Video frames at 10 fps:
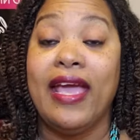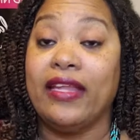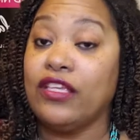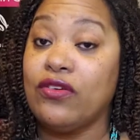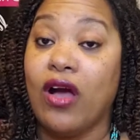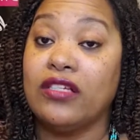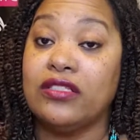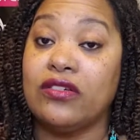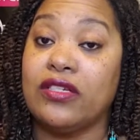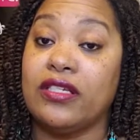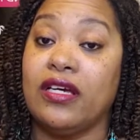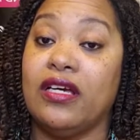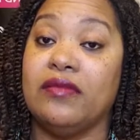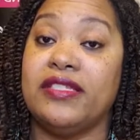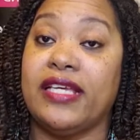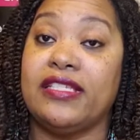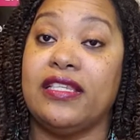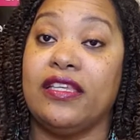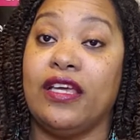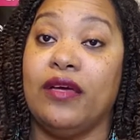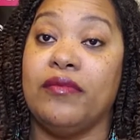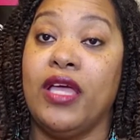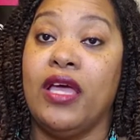And then you also can say to them,